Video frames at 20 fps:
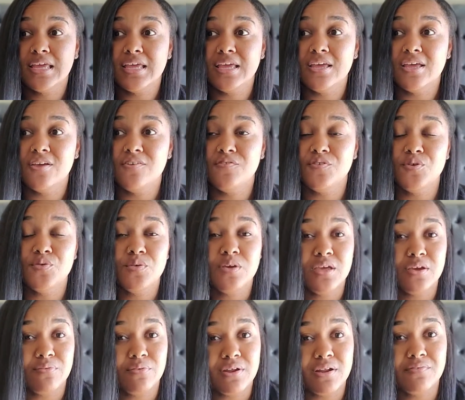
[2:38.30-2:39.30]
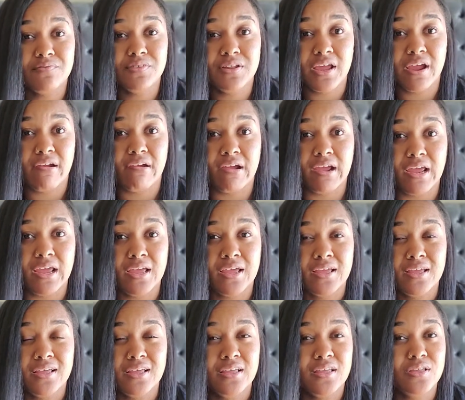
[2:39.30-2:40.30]
if you get rid of dairy,
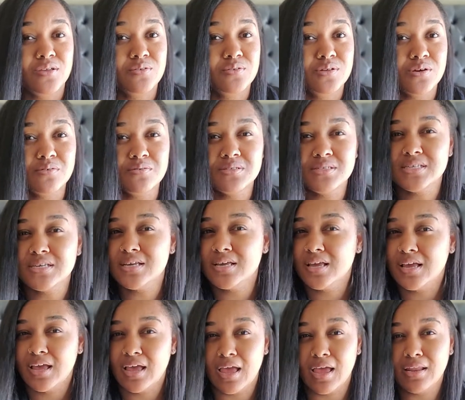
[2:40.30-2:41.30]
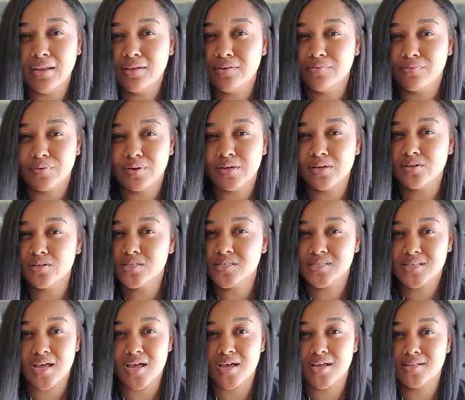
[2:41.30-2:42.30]
you don't see any real
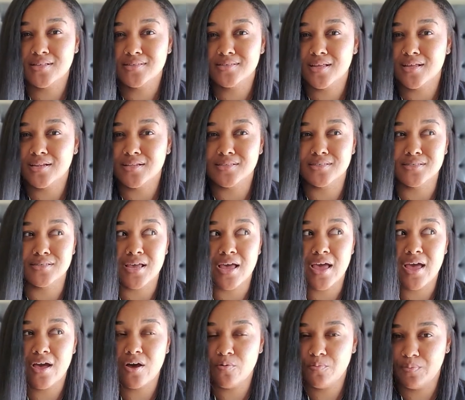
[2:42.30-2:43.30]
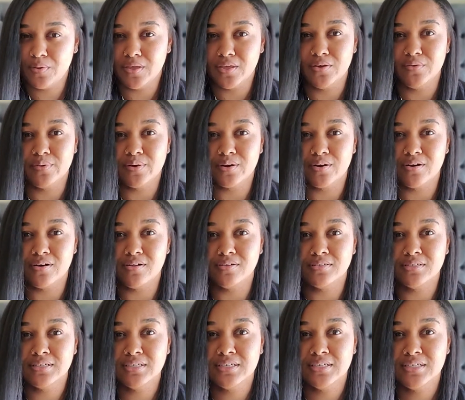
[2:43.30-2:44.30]
signs that it's helping you at
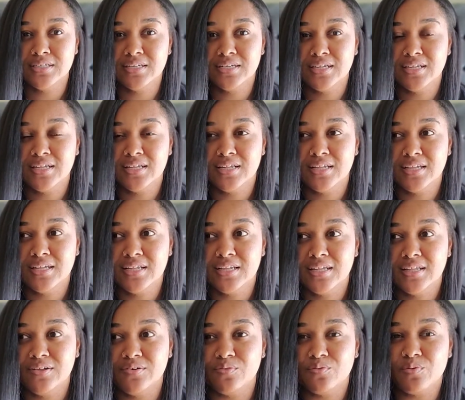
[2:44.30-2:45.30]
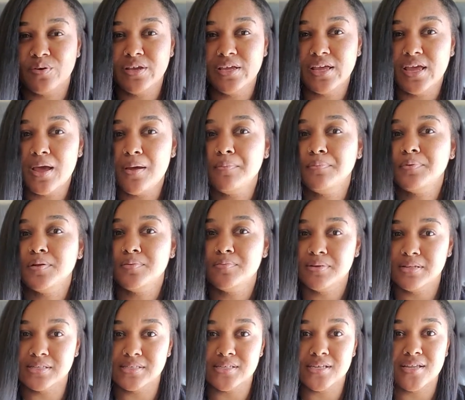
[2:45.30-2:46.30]
all,
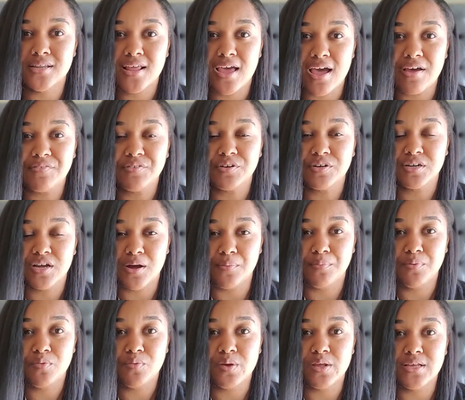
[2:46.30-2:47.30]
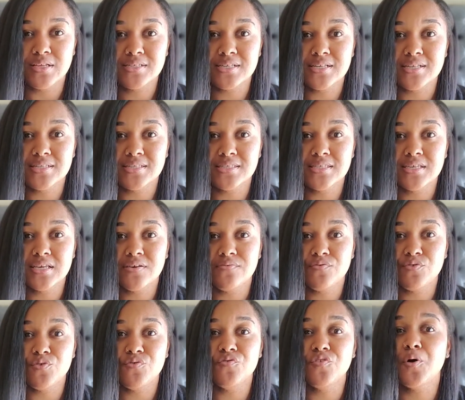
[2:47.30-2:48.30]
re-implement it after a couple weeks and see
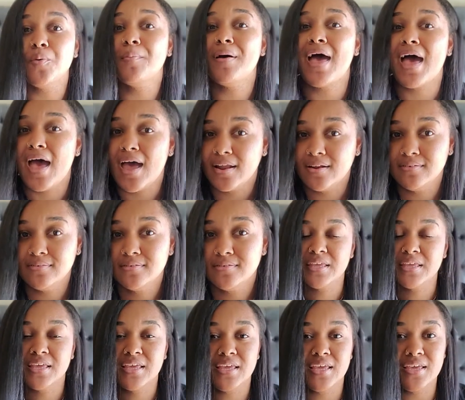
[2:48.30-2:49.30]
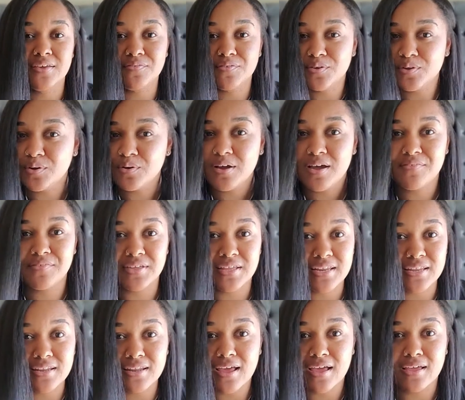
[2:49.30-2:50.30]
if you feel bad. If you don't have
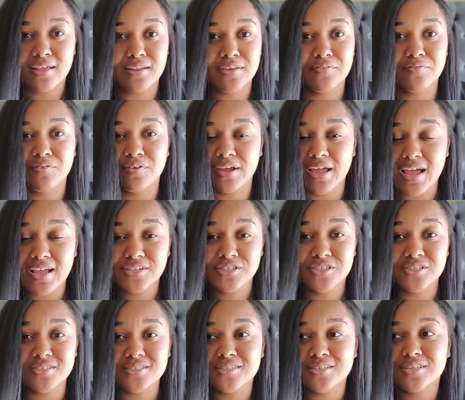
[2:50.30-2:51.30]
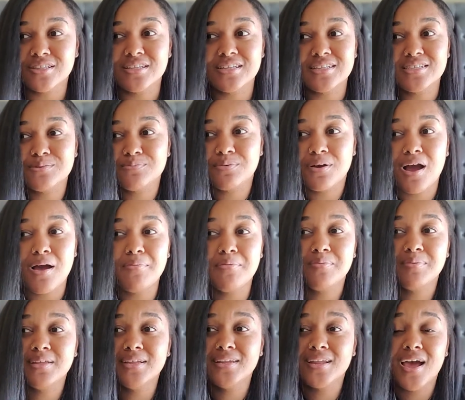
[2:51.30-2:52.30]
any negative reactions, it's
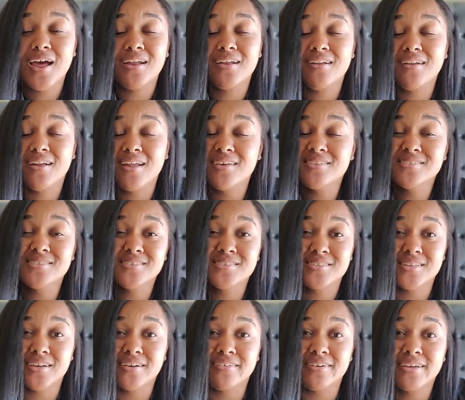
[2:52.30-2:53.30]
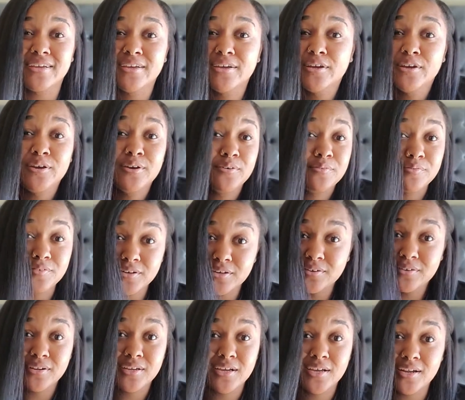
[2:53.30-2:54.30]
probably not necessary for
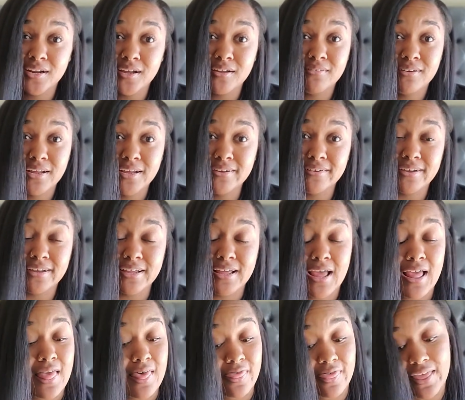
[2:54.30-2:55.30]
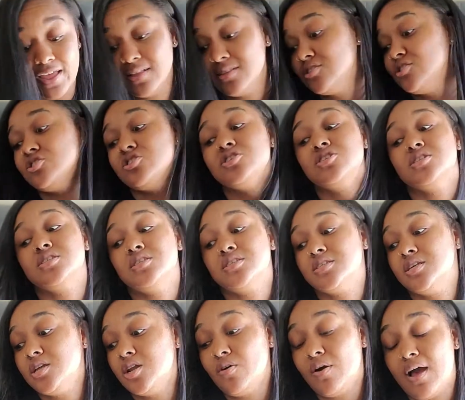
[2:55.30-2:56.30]
you to cut out dairy. That's just,
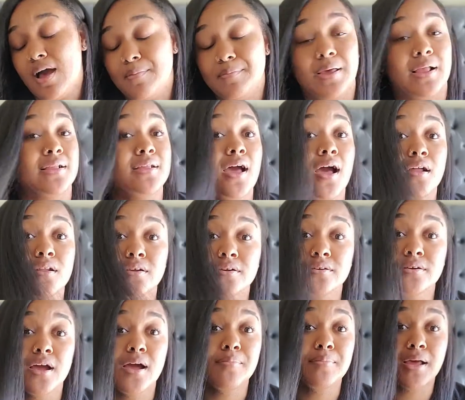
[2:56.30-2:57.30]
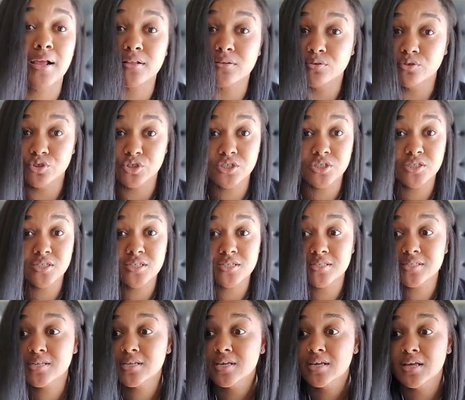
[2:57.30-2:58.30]
I'm not a doctor, I'm not a
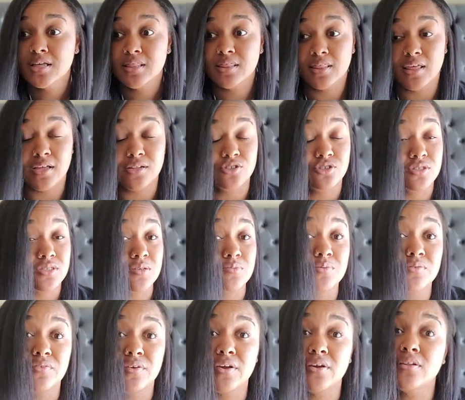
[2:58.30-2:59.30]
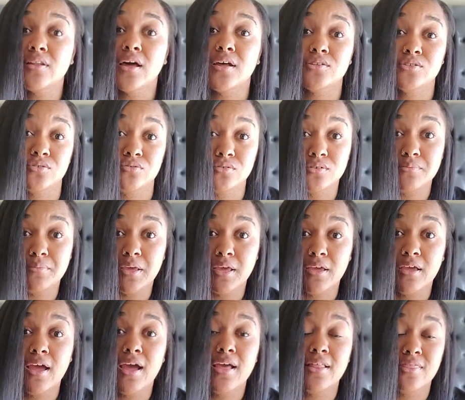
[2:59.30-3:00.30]
nutritionist. That just seems very logical to me.
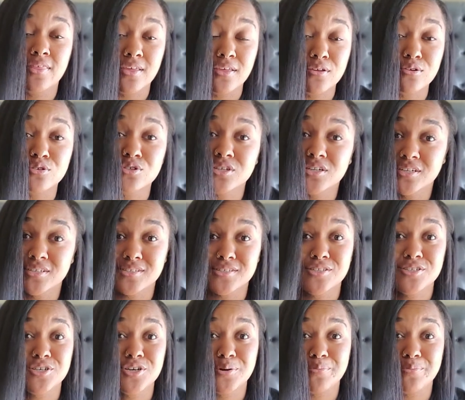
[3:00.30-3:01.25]
I think you should listen to your